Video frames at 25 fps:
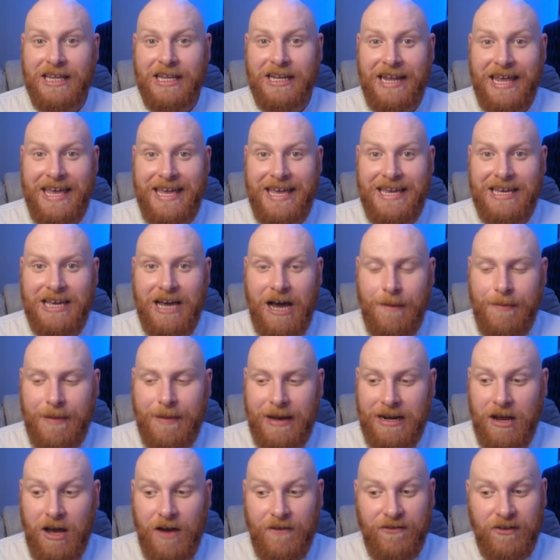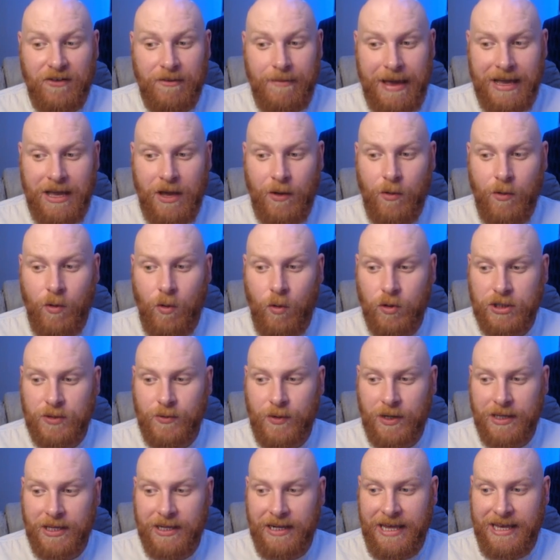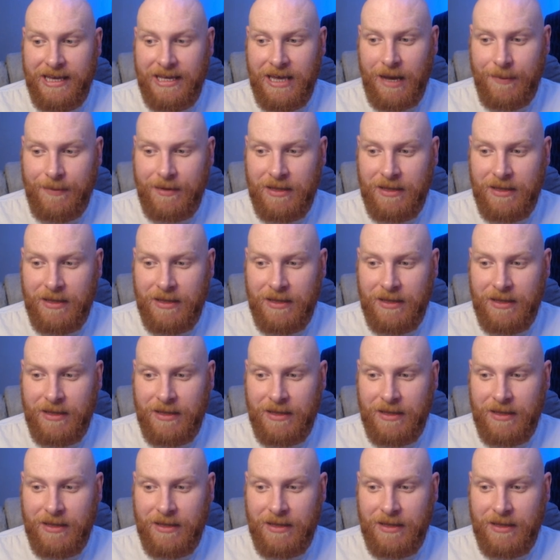League Cup, and Flamengo also won the League Cup in